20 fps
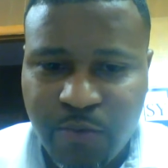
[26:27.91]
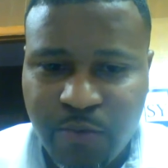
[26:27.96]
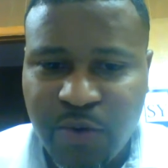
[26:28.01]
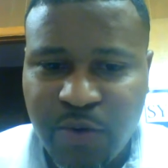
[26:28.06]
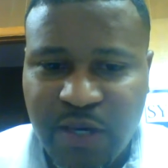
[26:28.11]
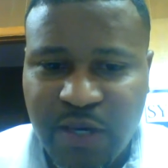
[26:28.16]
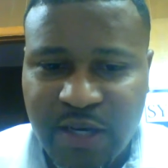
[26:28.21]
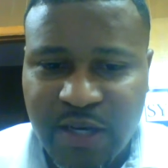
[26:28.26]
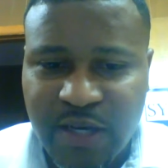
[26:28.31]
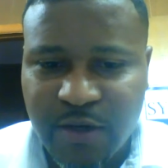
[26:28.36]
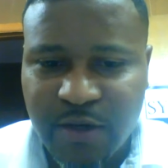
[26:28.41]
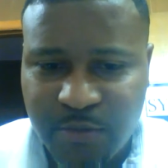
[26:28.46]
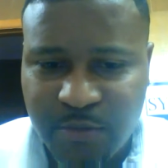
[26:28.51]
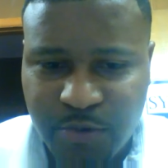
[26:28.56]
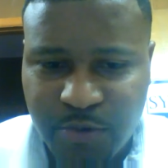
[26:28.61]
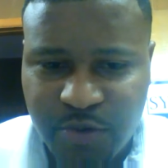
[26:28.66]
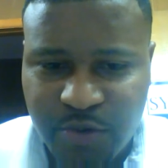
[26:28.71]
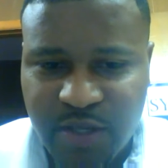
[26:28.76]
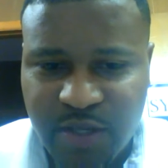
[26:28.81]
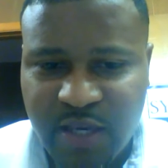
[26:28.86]
we're going to
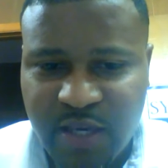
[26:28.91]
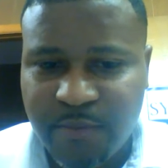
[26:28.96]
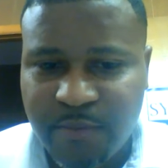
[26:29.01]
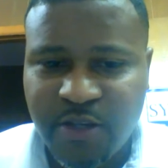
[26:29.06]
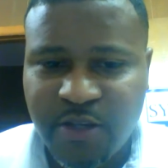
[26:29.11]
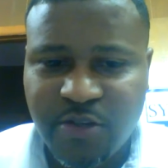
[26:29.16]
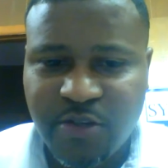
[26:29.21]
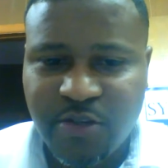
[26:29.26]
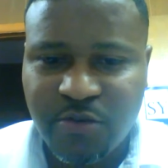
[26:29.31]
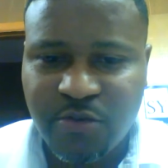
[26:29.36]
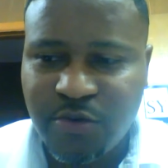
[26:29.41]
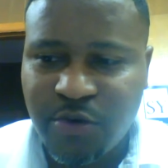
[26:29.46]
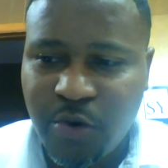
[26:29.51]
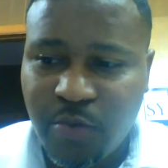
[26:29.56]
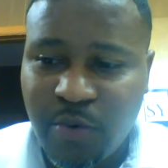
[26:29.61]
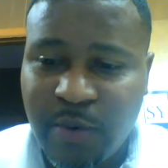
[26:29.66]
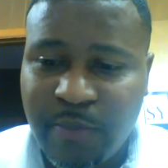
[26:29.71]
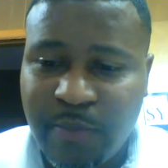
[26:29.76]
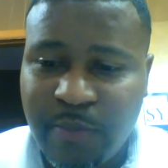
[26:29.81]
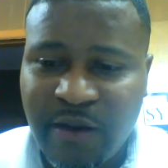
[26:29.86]
communicate, make sure you know
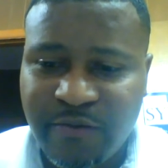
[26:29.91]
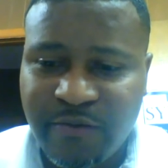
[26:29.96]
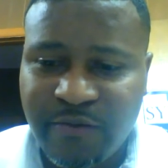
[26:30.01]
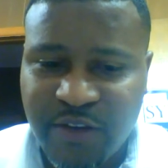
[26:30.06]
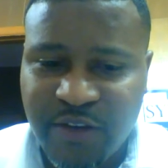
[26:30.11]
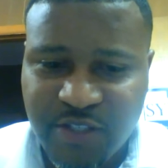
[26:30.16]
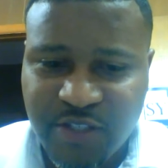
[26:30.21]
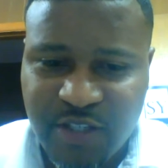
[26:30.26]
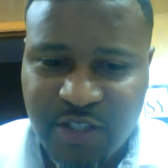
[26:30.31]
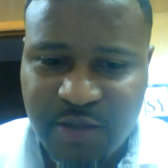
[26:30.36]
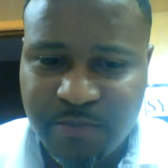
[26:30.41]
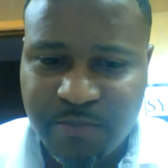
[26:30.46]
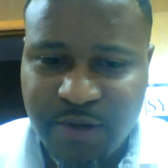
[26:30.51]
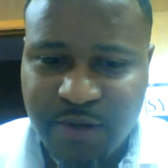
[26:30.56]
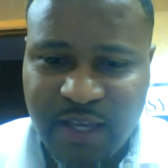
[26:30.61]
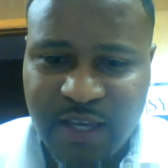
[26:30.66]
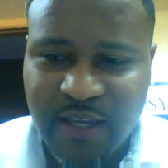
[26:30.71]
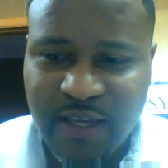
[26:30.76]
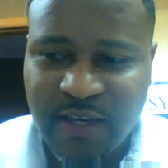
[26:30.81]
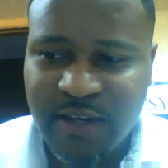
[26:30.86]
what my vision and
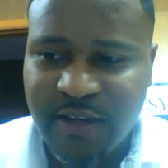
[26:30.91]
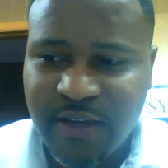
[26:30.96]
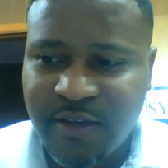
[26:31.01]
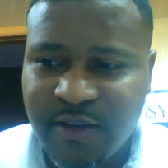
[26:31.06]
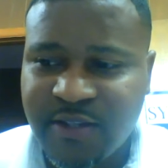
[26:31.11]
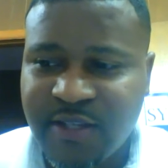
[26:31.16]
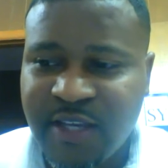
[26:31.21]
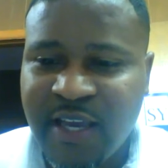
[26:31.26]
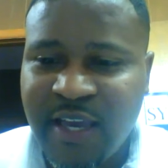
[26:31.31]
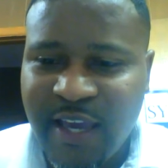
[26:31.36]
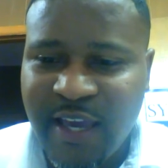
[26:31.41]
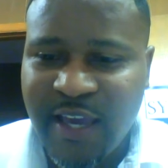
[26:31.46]
plan is